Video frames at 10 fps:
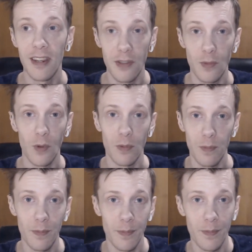this will,
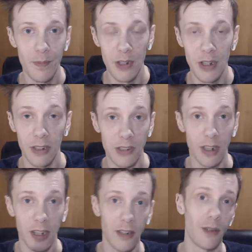you know, because I'm
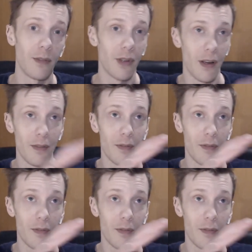going to do kind of